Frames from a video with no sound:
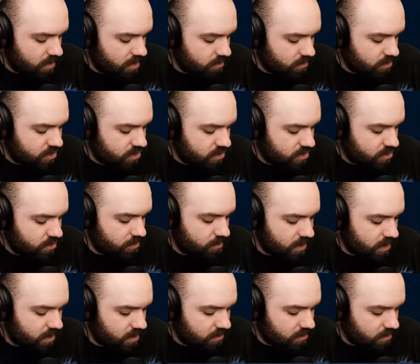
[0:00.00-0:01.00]
I'm
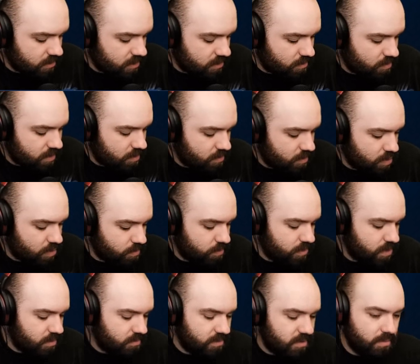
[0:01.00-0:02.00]
assuming that when we
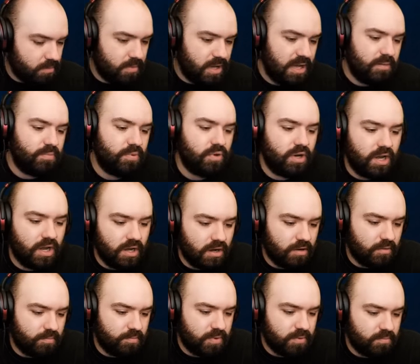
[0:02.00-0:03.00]
open up the map on
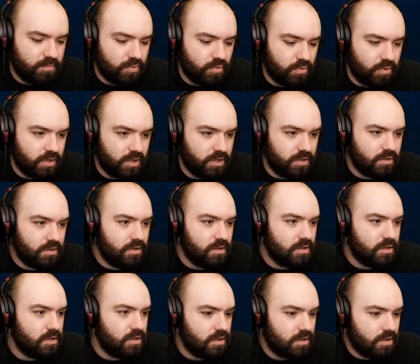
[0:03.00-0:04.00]
our Pip-Boy,
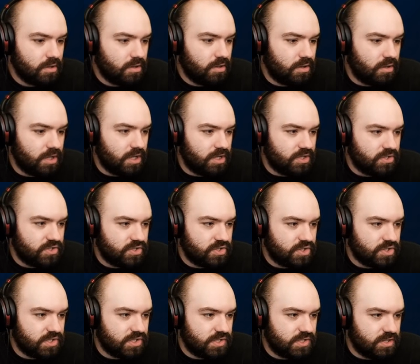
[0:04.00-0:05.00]
that it's
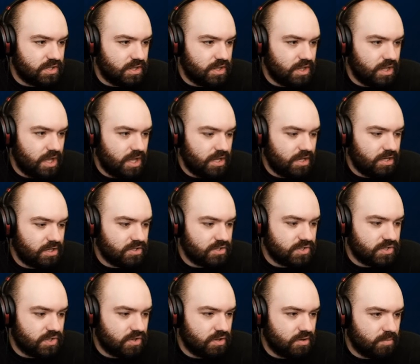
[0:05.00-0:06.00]
just that
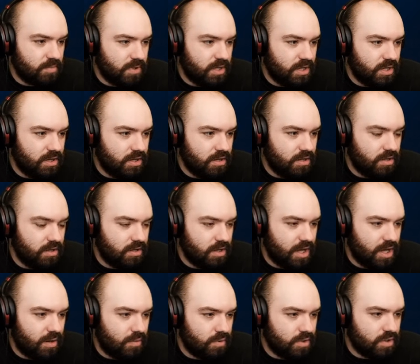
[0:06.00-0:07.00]
is gonna be
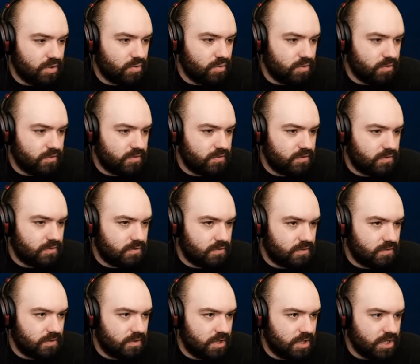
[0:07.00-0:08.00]
our
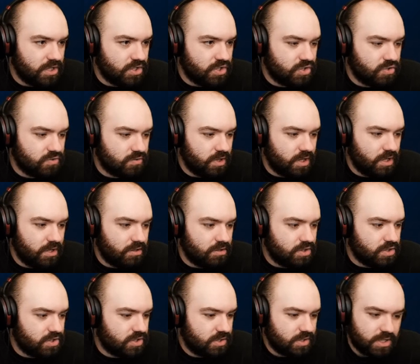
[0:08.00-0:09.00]
north ish, right?
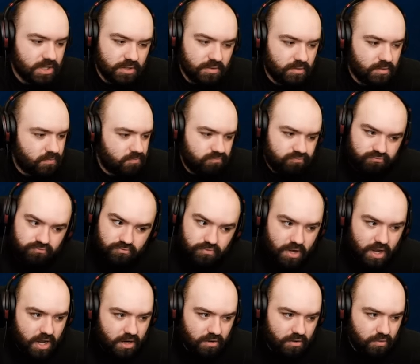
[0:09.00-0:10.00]
Just
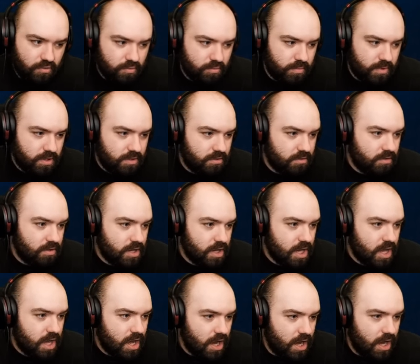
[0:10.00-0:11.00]
I don't know, man.
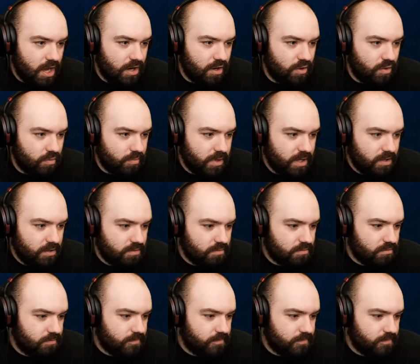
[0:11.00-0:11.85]
I don't know, man.